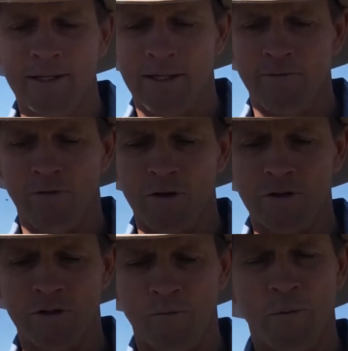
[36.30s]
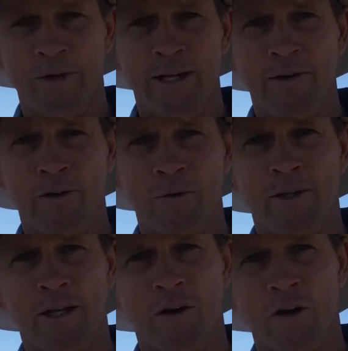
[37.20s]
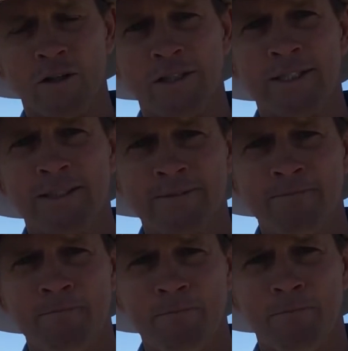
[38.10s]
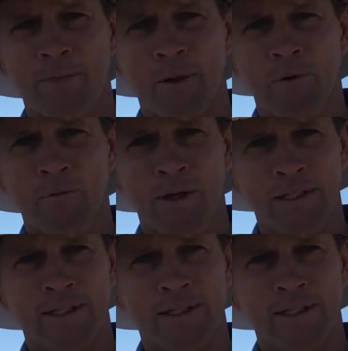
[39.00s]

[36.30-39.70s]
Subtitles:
and focus on what we needed to do with the ecology that we really